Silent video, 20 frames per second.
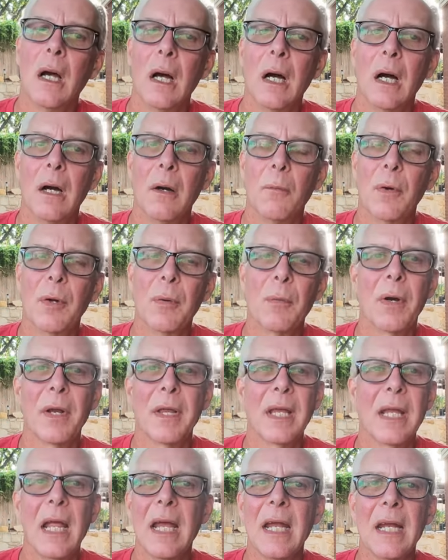Uh, we were
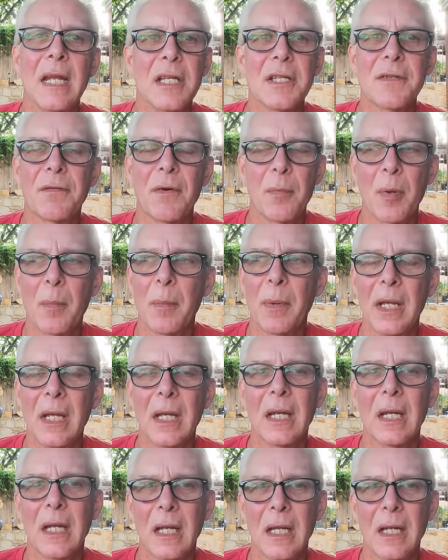in the 80s from the
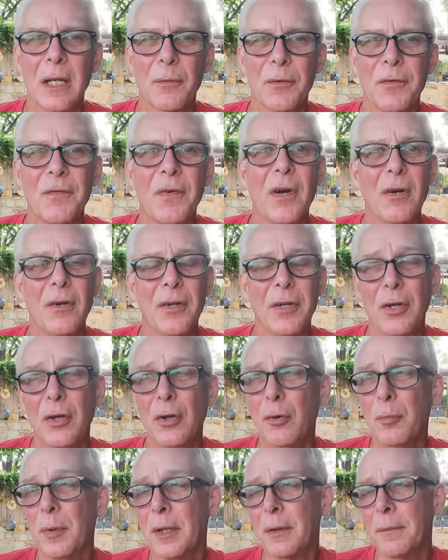beginning, and it was fairly
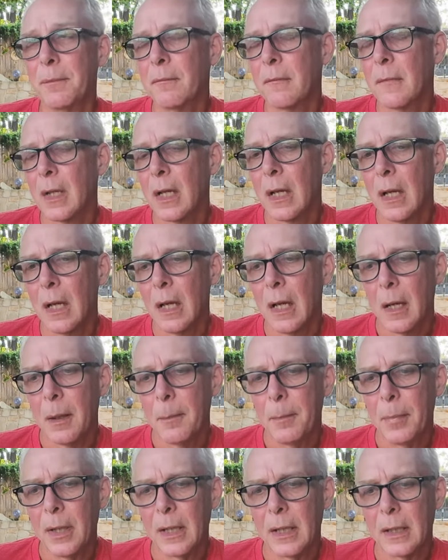humid.
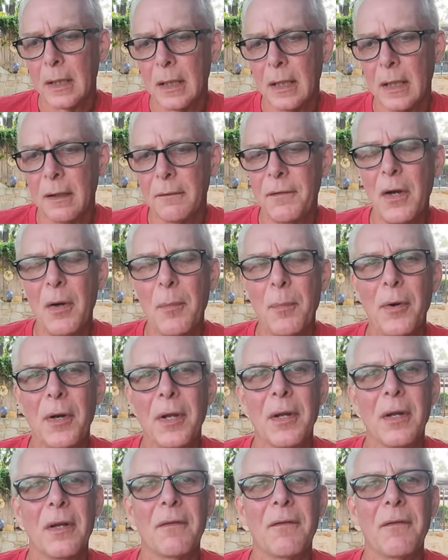But uh, I felt
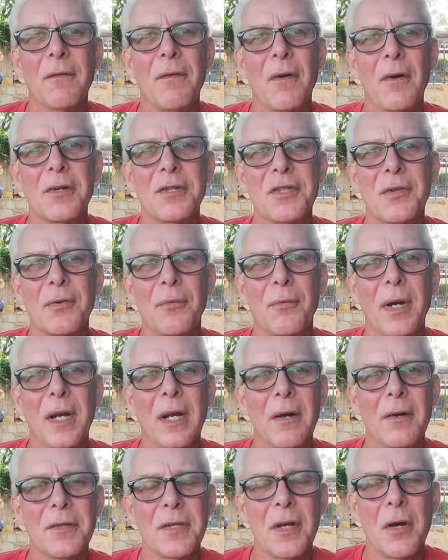pretty good the first
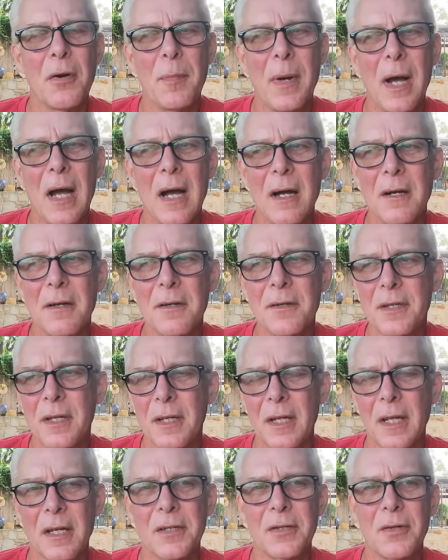three or so miles,
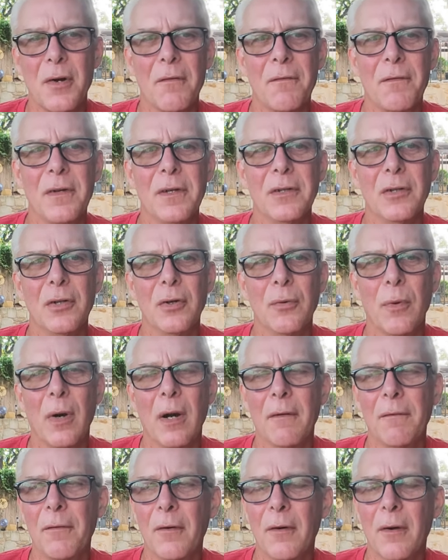and then I started feeling a little
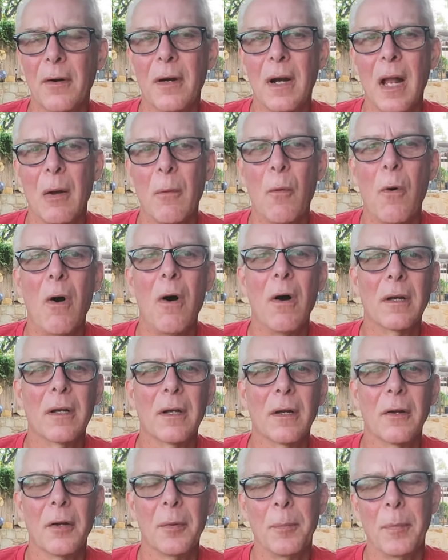rougher, and I walked
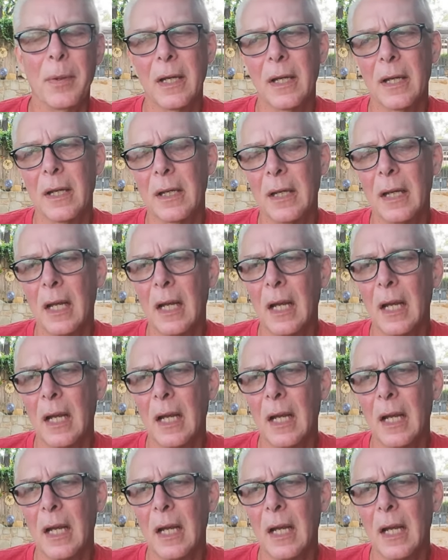a good bit